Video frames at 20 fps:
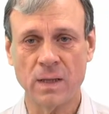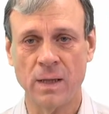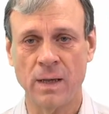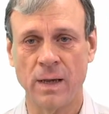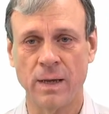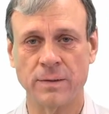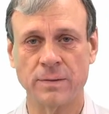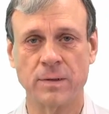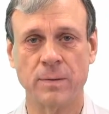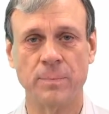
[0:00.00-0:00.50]

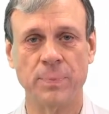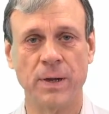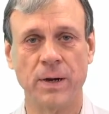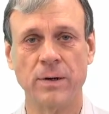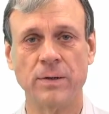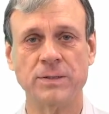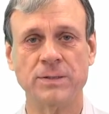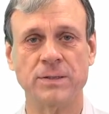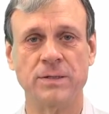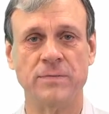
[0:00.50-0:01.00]
and
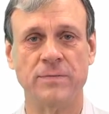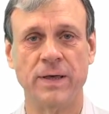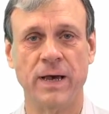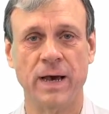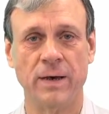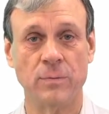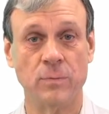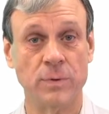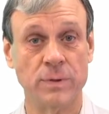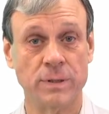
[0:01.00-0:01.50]
comparison of
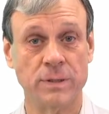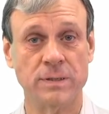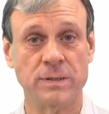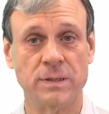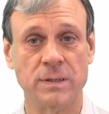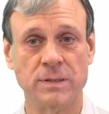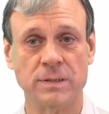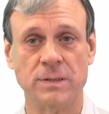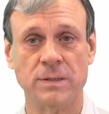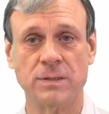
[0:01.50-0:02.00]
that with
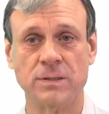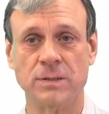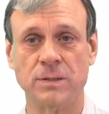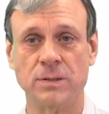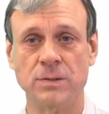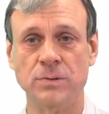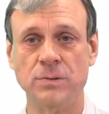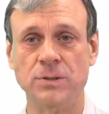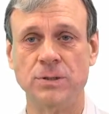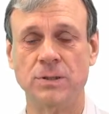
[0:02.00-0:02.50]
existing
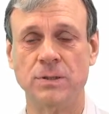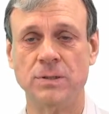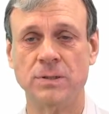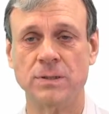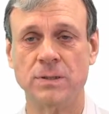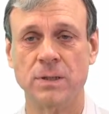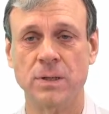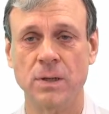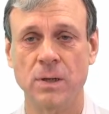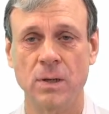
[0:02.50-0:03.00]

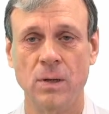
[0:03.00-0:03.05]
solutions.